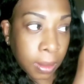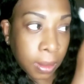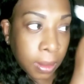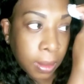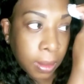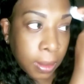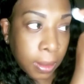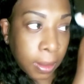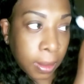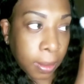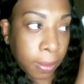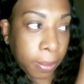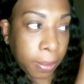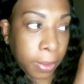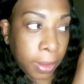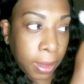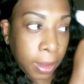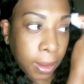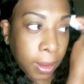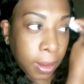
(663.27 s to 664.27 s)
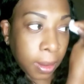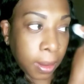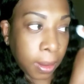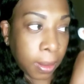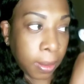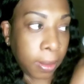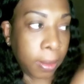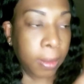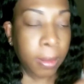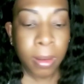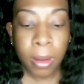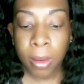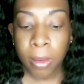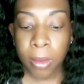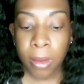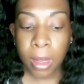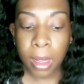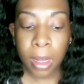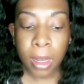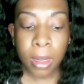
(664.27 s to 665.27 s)
I'm up here.
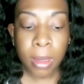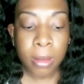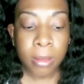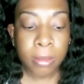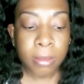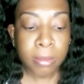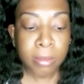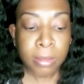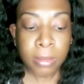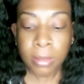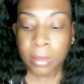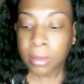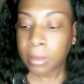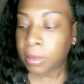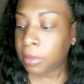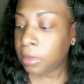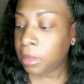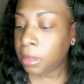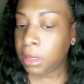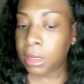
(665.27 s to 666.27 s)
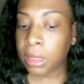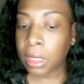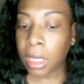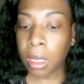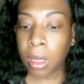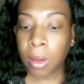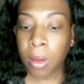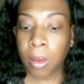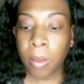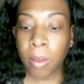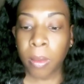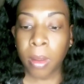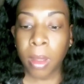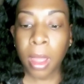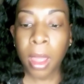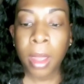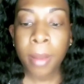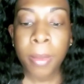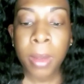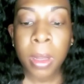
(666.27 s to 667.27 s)
Okay. So
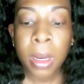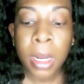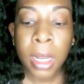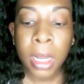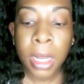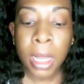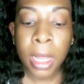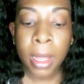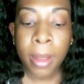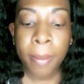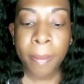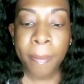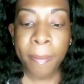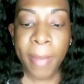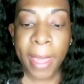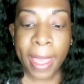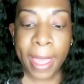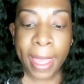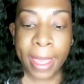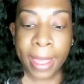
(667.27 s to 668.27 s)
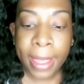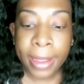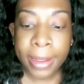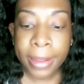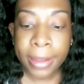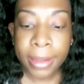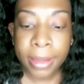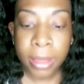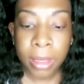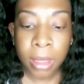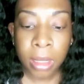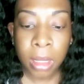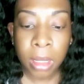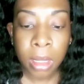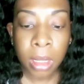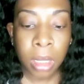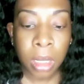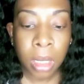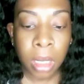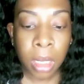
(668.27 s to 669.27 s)
I'm going to come back
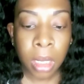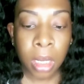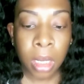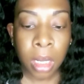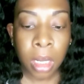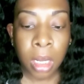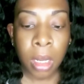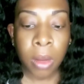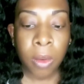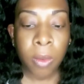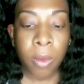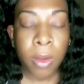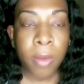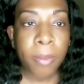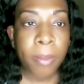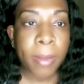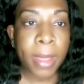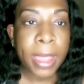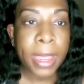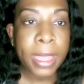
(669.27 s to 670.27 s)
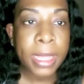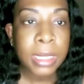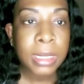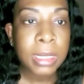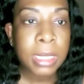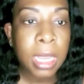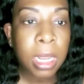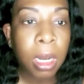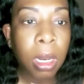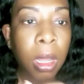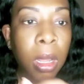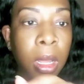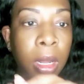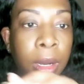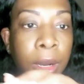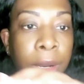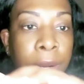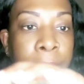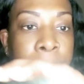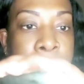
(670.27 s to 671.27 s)
with my Estee
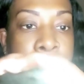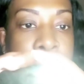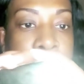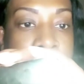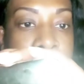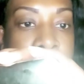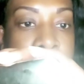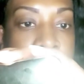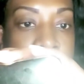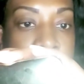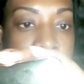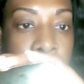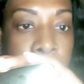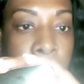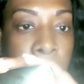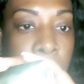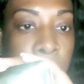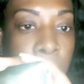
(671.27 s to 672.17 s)
Lauder Michael